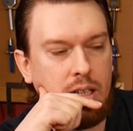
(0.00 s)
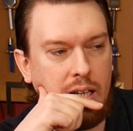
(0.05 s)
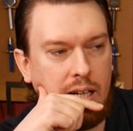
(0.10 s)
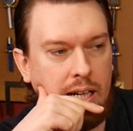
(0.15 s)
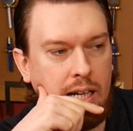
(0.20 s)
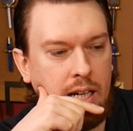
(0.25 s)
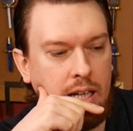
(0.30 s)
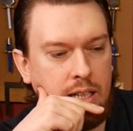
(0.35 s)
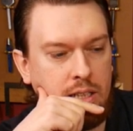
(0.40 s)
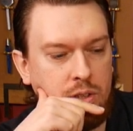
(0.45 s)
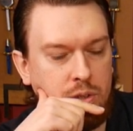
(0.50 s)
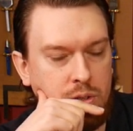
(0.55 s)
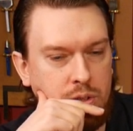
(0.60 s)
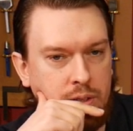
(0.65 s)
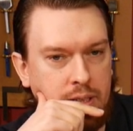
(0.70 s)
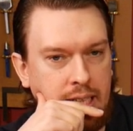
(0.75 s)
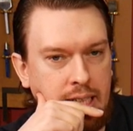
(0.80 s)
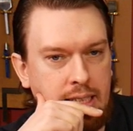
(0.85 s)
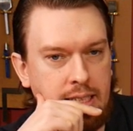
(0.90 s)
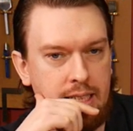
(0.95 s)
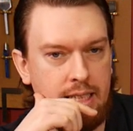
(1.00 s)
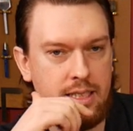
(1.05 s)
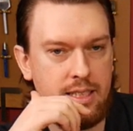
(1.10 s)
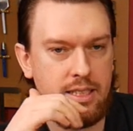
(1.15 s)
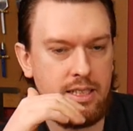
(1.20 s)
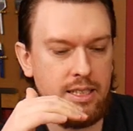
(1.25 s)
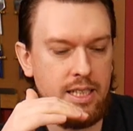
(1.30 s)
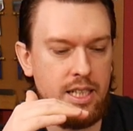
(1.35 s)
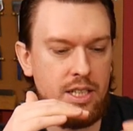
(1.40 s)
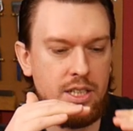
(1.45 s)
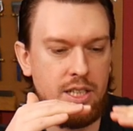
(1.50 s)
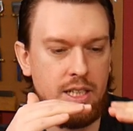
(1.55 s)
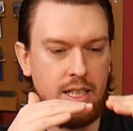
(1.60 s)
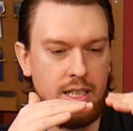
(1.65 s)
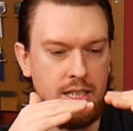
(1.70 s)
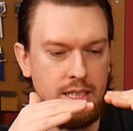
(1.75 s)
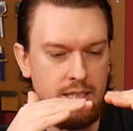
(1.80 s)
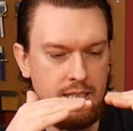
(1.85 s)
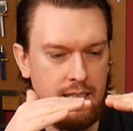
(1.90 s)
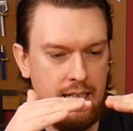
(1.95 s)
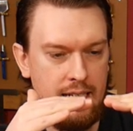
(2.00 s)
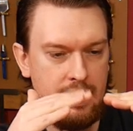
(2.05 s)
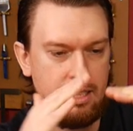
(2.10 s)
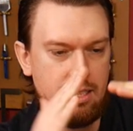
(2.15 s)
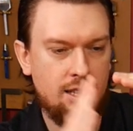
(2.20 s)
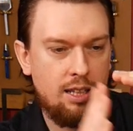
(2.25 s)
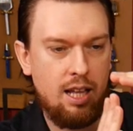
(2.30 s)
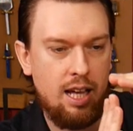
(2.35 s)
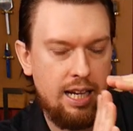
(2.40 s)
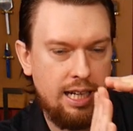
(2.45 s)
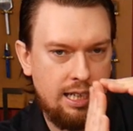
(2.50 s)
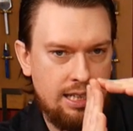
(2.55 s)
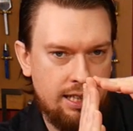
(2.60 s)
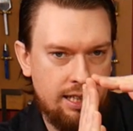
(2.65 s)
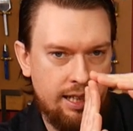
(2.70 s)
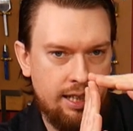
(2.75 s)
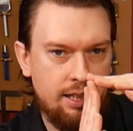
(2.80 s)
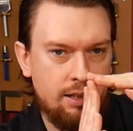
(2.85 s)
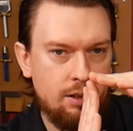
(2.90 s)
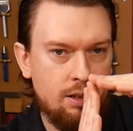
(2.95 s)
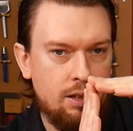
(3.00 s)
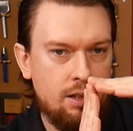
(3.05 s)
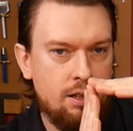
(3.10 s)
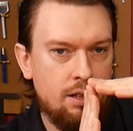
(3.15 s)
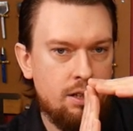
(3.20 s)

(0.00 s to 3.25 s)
and it's also easier to stitch and it's less likely,